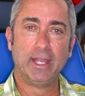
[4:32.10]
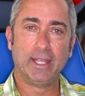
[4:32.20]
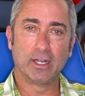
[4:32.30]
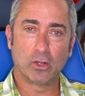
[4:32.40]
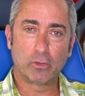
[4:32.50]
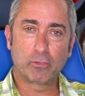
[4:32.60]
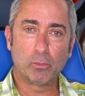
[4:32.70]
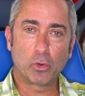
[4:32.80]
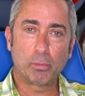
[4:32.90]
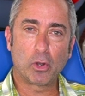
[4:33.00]
and look for
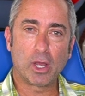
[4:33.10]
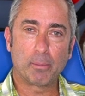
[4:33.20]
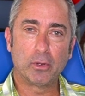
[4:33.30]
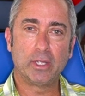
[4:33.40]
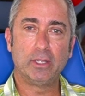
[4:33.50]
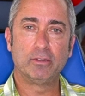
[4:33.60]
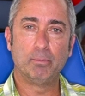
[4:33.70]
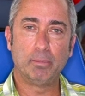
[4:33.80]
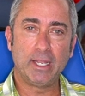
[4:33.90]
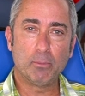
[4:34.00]
more properties,
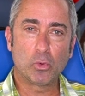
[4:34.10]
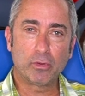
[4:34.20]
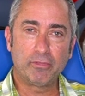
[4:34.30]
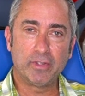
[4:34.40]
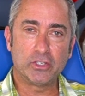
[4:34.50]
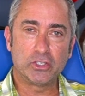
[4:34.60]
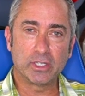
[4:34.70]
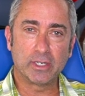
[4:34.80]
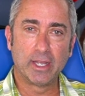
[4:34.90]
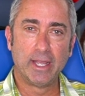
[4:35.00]
be more
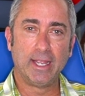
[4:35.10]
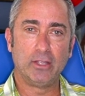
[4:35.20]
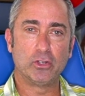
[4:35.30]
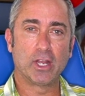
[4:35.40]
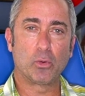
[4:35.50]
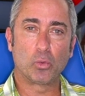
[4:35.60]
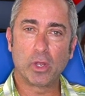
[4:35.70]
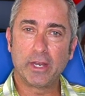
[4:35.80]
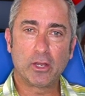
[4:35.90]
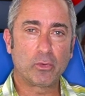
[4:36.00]
efficient, and you're not
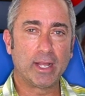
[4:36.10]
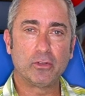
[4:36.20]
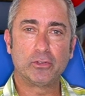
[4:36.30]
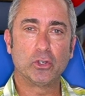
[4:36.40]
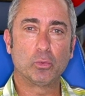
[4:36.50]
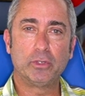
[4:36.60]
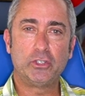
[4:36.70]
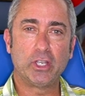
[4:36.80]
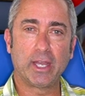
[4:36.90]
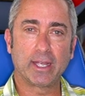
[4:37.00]
running around dealing with
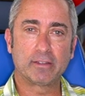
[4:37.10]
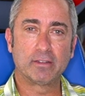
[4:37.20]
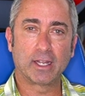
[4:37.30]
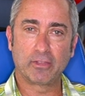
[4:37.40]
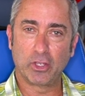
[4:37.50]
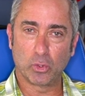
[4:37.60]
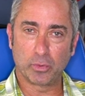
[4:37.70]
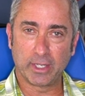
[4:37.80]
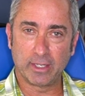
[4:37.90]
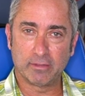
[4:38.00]
checks like the
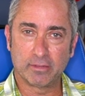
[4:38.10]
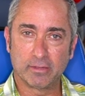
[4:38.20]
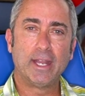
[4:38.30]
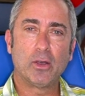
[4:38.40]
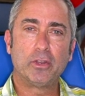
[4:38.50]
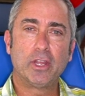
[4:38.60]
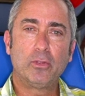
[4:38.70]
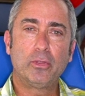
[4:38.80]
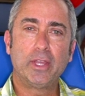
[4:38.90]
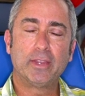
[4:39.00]
old days. Now,
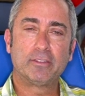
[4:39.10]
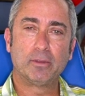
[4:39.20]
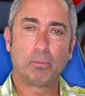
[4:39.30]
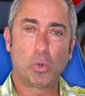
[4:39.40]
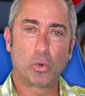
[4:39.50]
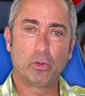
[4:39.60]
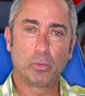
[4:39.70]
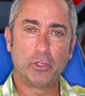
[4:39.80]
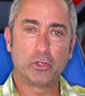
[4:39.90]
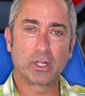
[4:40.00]
another thing that's important
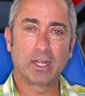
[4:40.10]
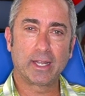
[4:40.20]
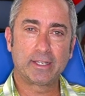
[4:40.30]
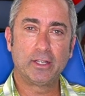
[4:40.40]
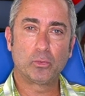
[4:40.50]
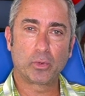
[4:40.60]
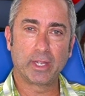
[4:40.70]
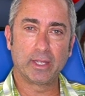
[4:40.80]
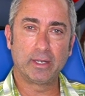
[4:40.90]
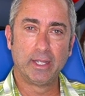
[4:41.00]
when you're collecting rent